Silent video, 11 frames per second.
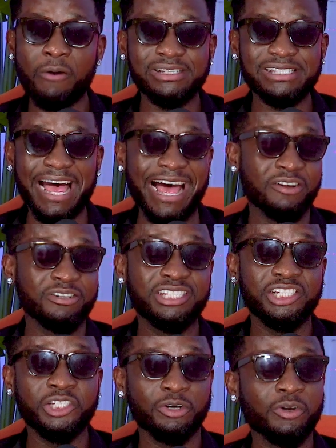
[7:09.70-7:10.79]
an
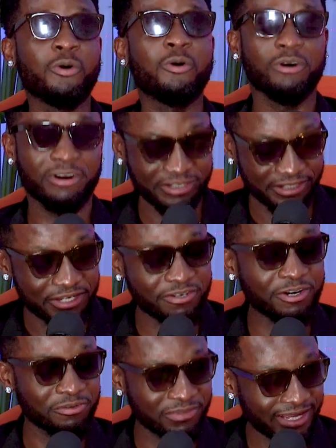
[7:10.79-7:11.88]
audition whore. You could
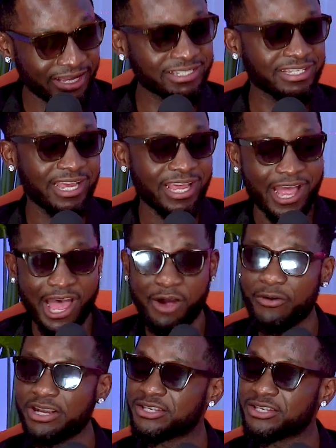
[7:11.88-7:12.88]
call me that. I went to